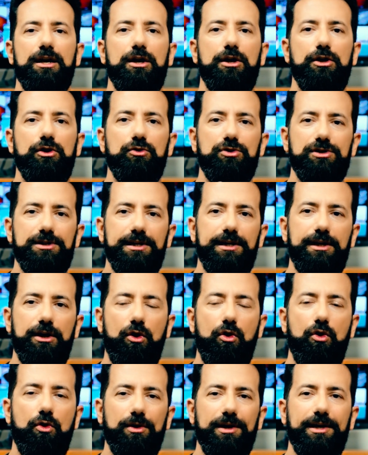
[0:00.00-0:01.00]
you still
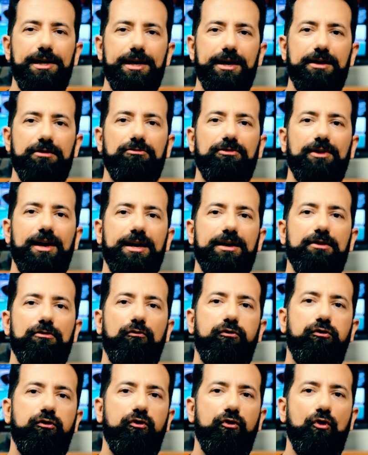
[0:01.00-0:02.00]
only have like
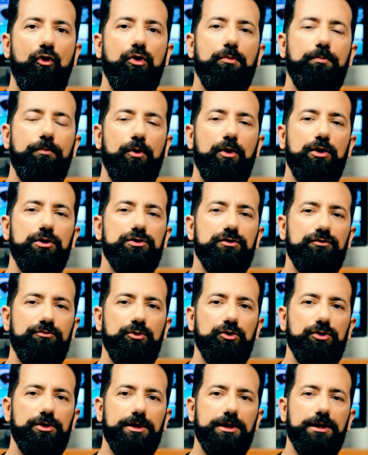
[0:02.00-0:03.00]
4 points of
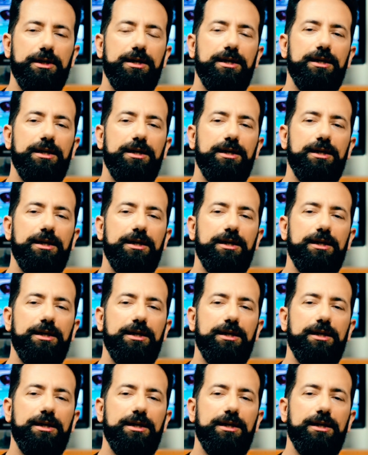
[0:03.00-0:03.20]
muting.